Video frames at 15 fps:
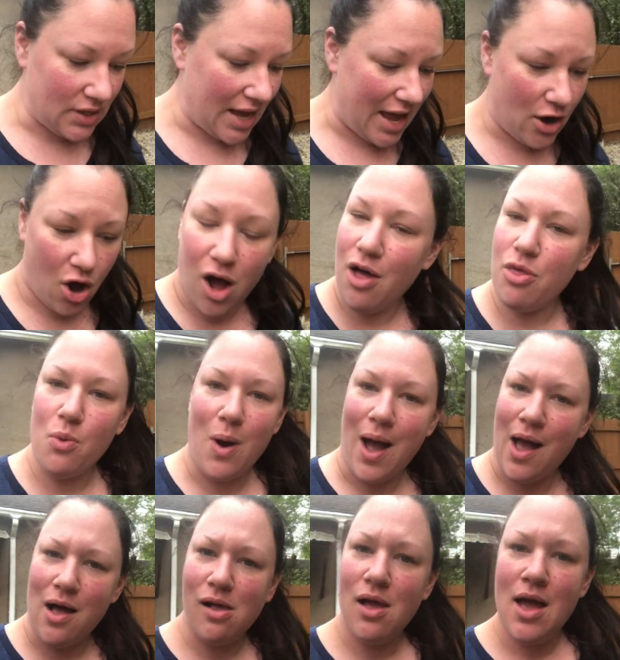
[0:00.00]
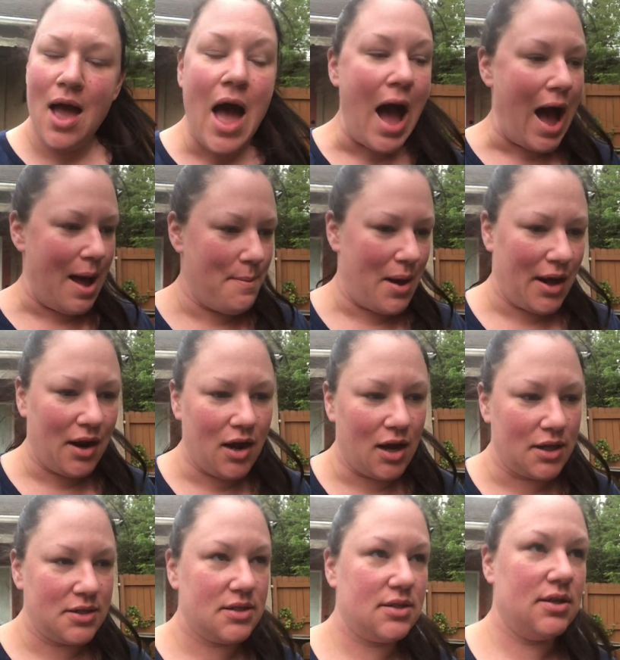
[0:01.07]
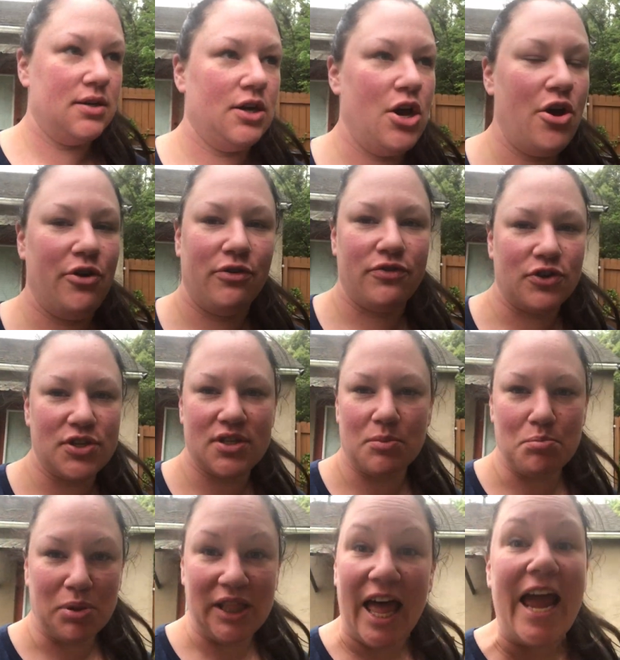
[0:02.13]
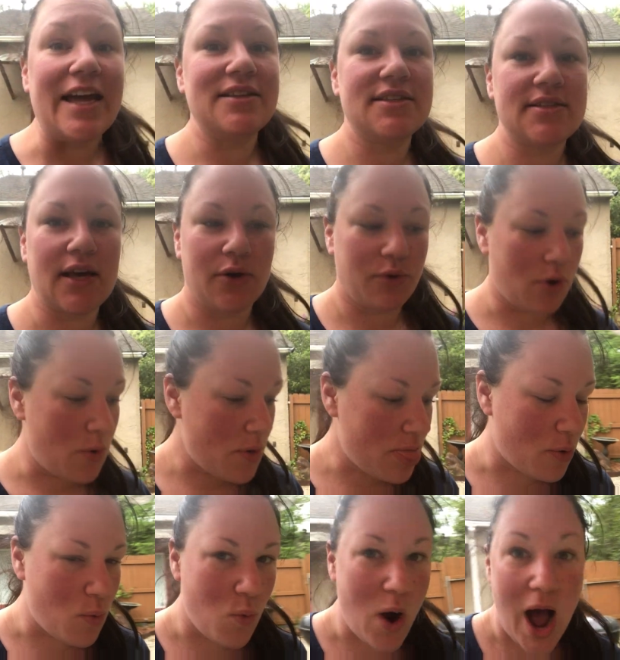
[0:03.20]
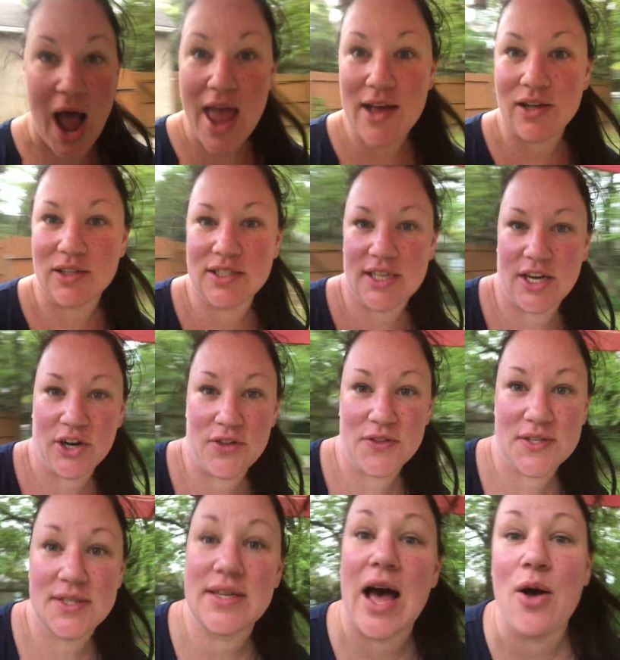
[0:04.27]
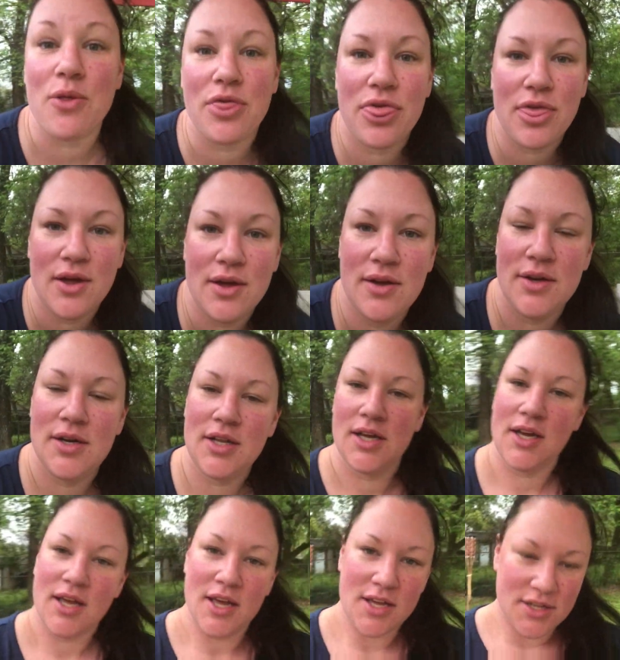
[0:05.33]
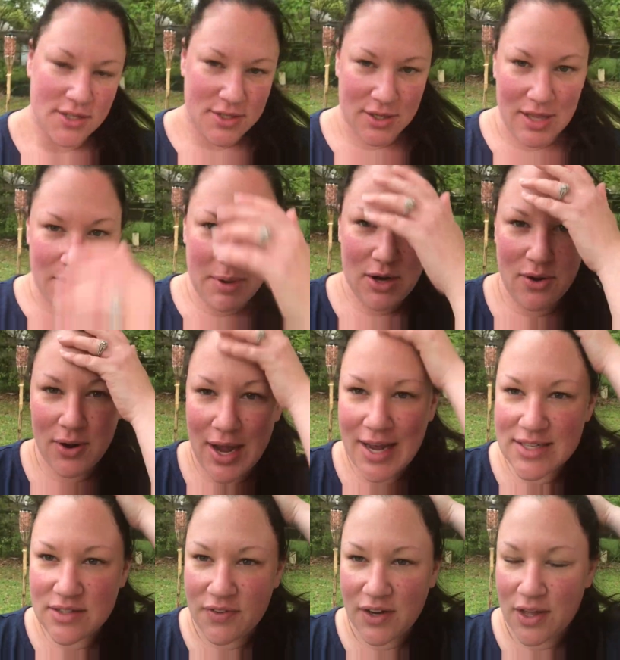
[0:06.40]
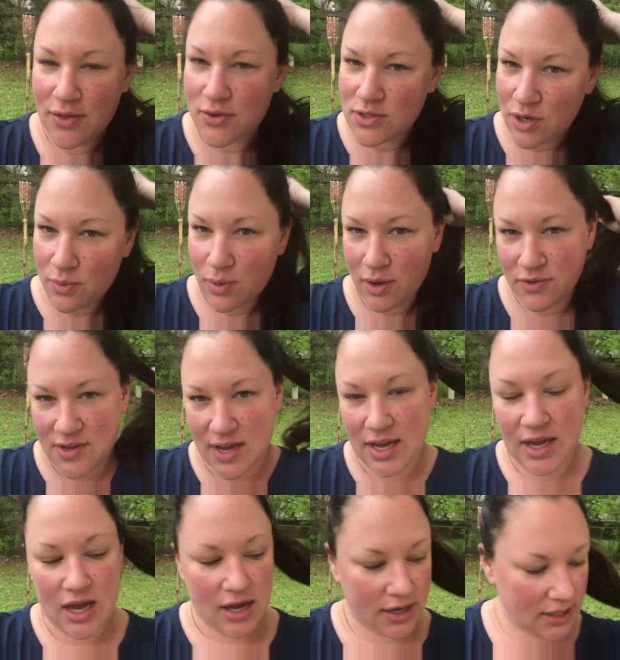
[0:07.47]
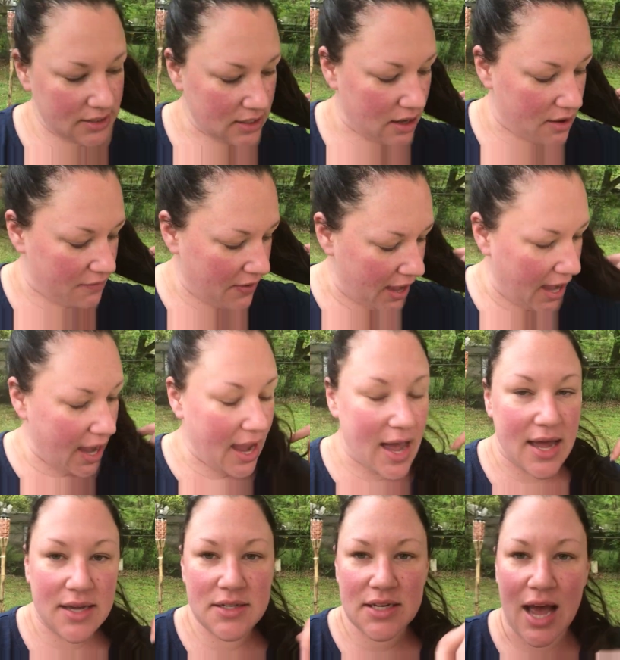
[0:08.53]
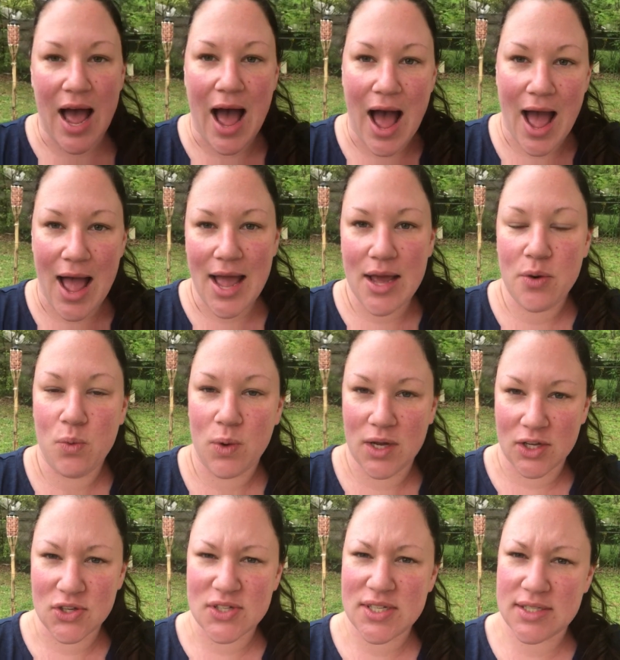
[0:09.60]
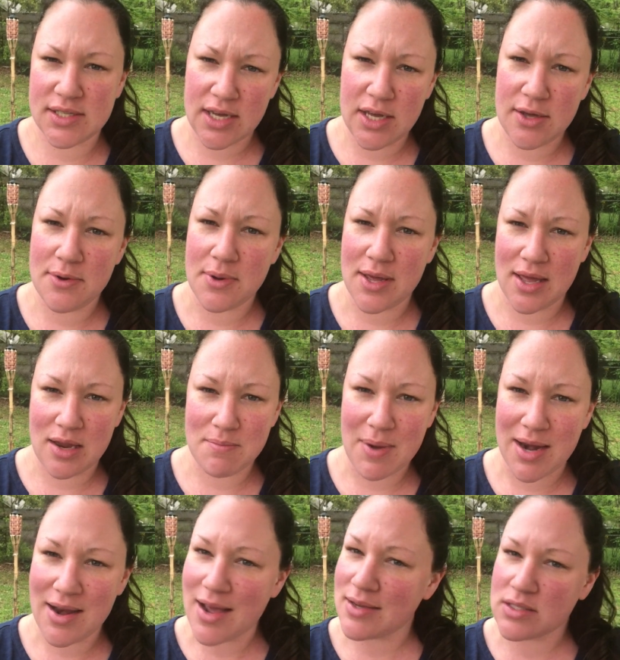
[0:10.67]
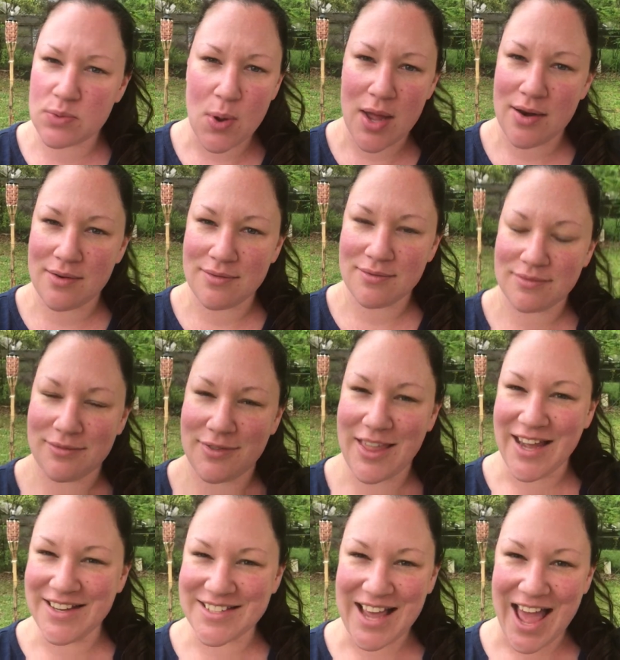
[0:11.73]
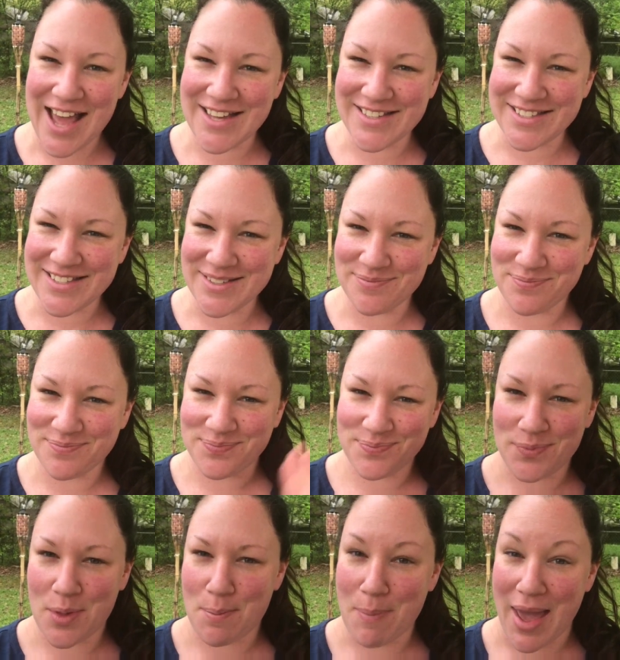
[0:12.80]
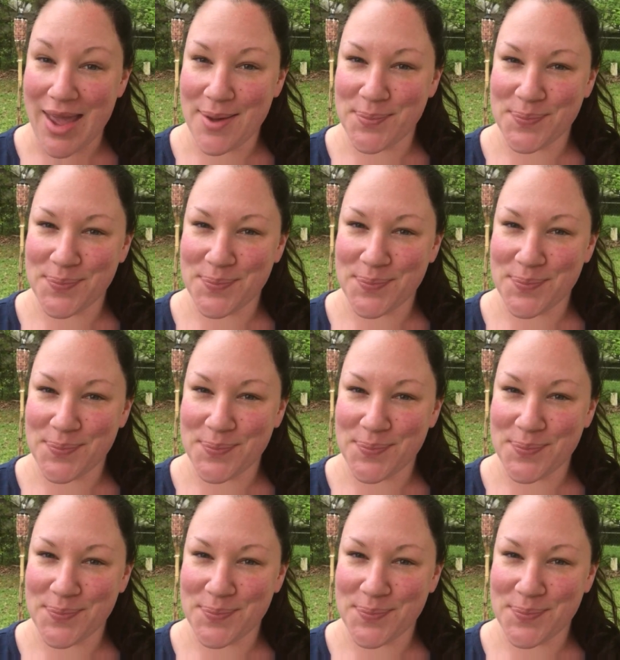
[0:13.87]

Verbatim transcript: and all the while I'm on a hunt for some plants that grow in the wild here in the South. So let me know, guys, if any of those are worth taking cuttings of, and I will see you in my next one. Thanks, guys. Bye.